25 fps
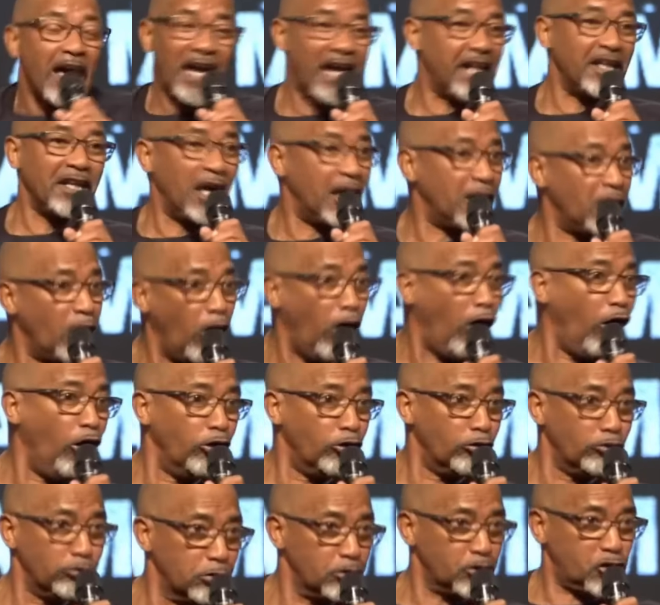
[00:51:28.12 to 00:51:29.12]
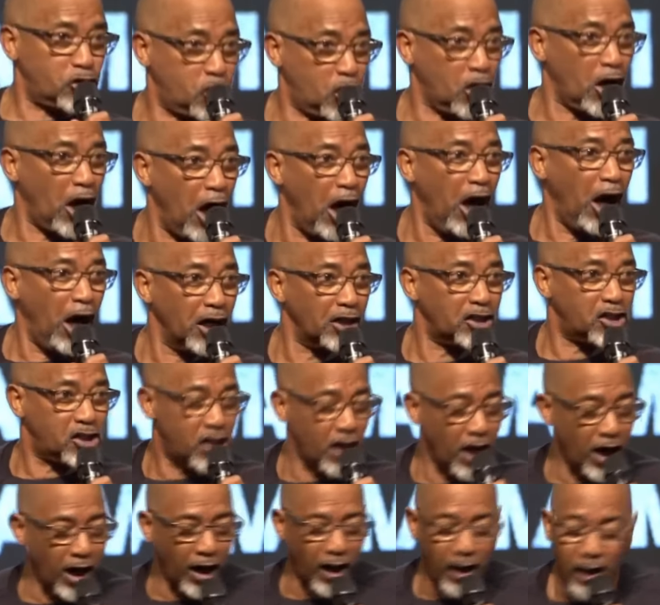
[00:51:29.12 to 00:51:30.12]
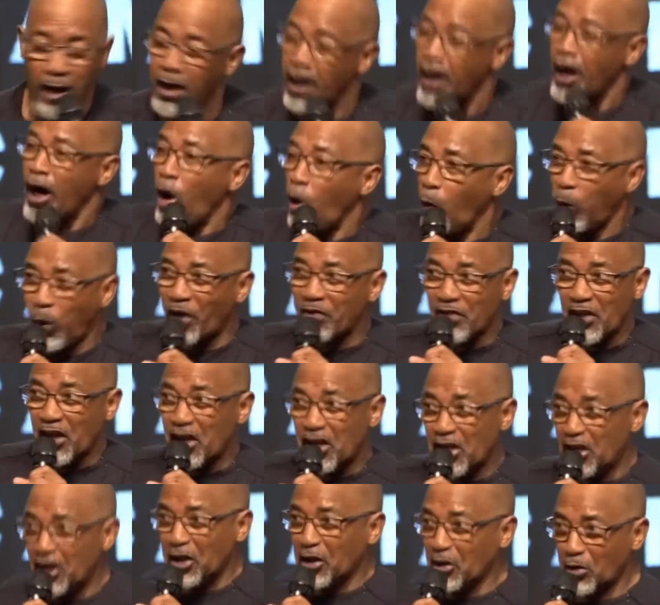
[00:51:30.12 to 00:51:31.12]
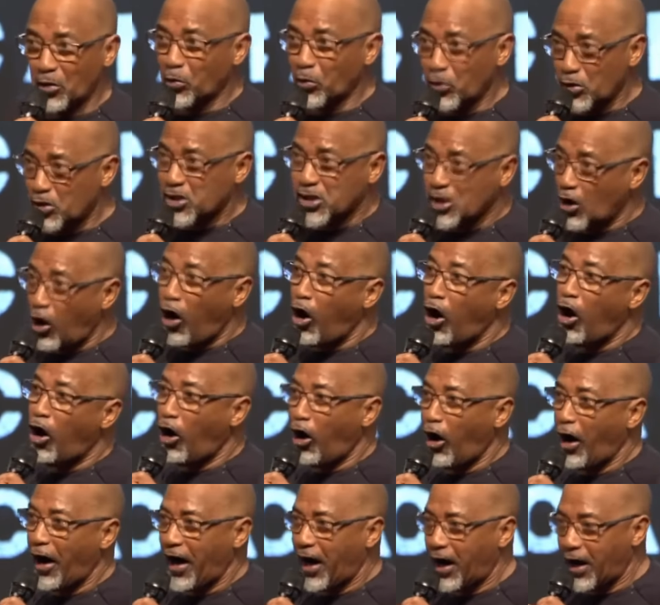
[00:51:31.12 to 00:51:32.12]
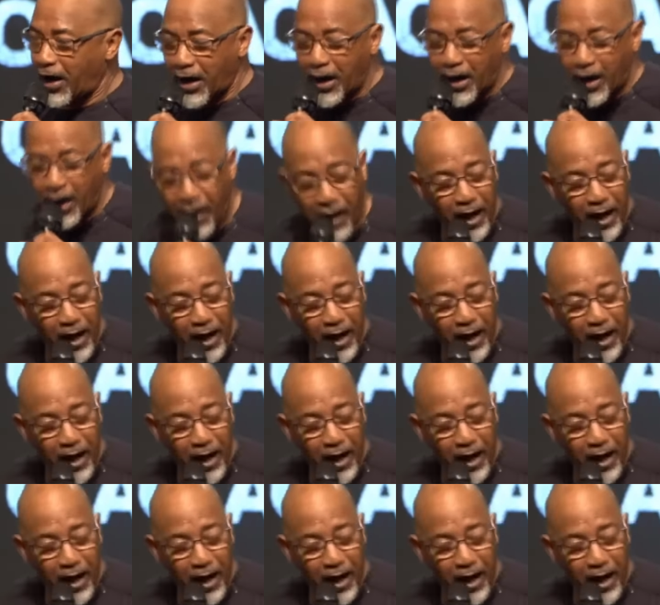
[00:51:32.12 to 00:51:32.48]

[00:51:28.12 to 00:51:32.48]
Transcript: in an old church with used oil,